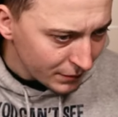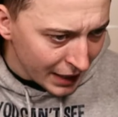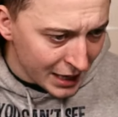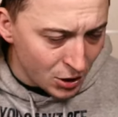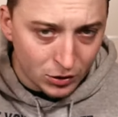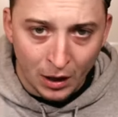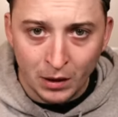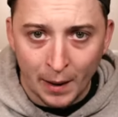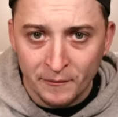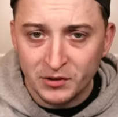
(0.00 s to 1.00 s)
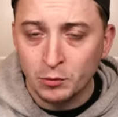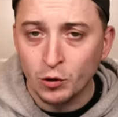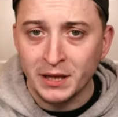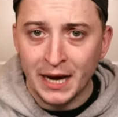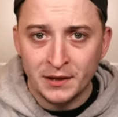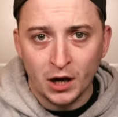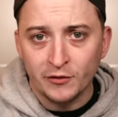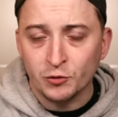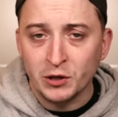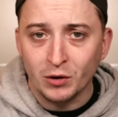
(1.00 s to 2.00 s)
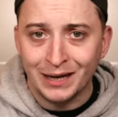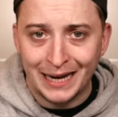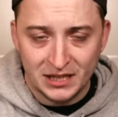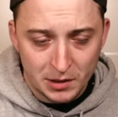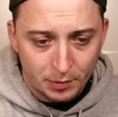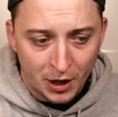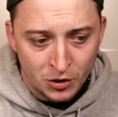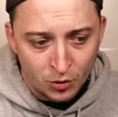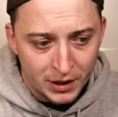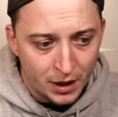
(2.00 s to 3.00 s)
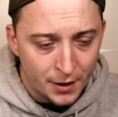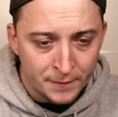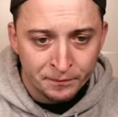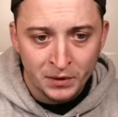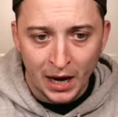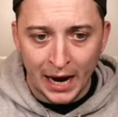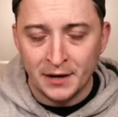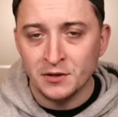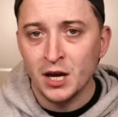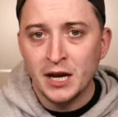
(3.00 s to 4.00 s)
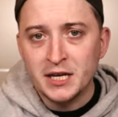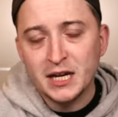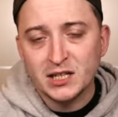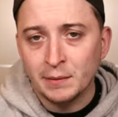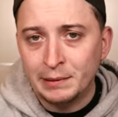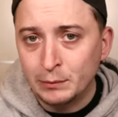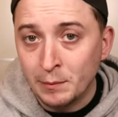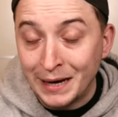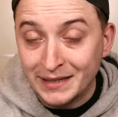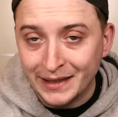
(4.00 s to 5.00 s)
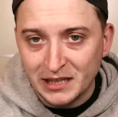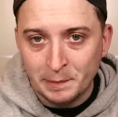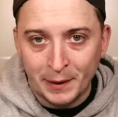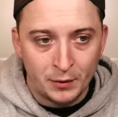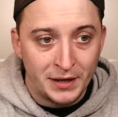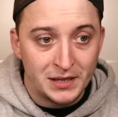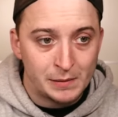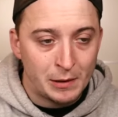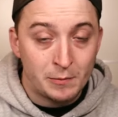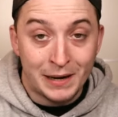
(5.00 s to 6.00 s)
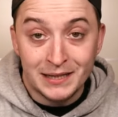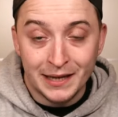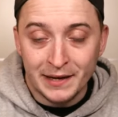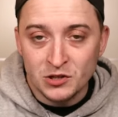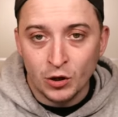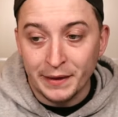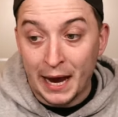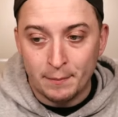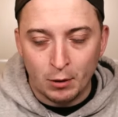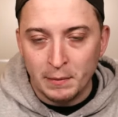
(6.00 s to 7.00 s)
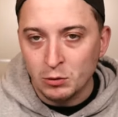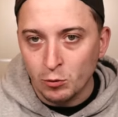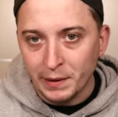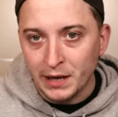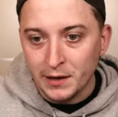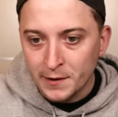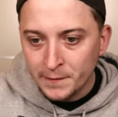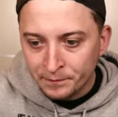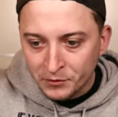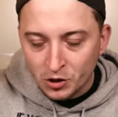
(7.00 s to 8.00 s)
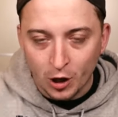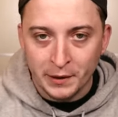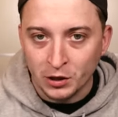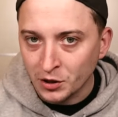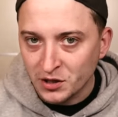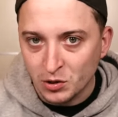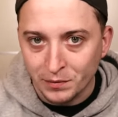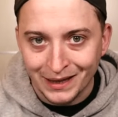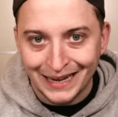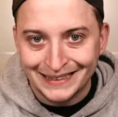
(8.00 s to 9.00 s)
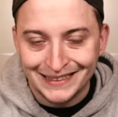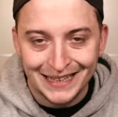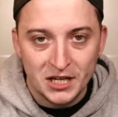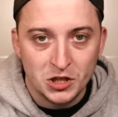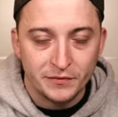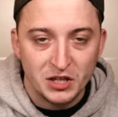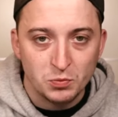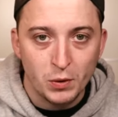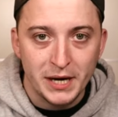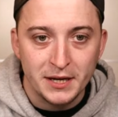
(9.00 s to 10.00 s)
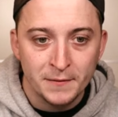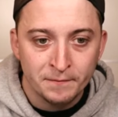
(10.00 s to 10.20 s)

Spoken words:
looked uncomfortable at the end after he got clattered by Neuer. And yes, some people may say that's a penalty. Some people may say that's not. That probably will be going on until the latter stages of this week.